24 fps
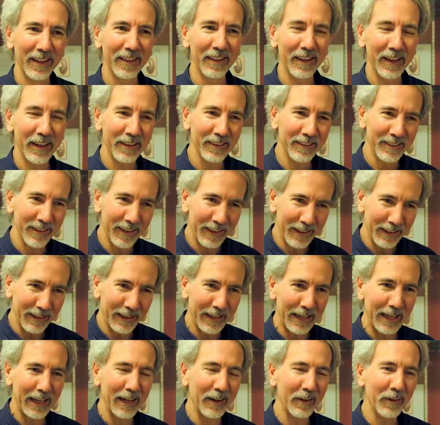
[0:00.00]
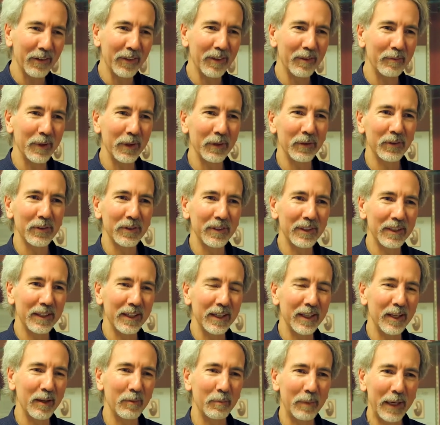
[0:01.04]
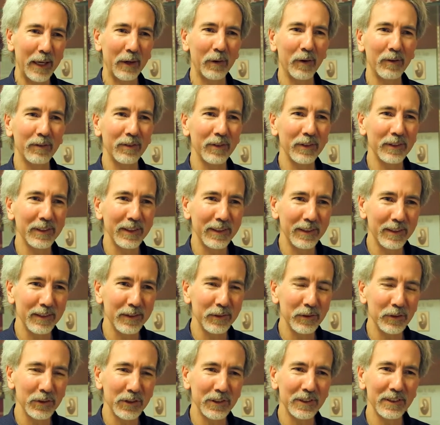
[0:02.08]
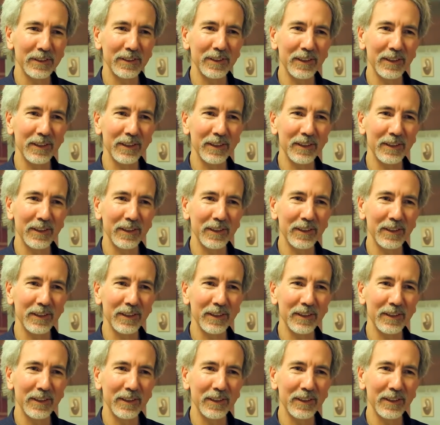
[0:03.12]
things that allow the most powerful conclusions.